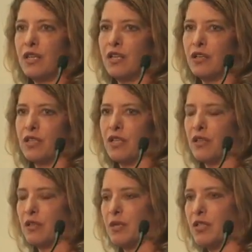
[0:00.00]

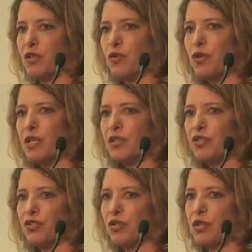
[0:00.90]
Because the
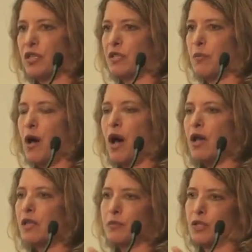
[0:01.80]
oils turn into
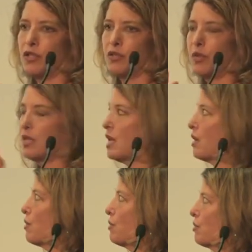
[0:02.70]
polymers. When they
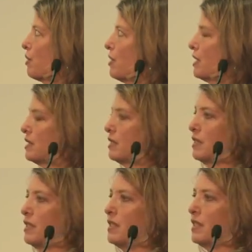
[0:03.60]
go through all
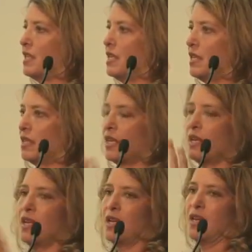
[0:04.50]
this heated,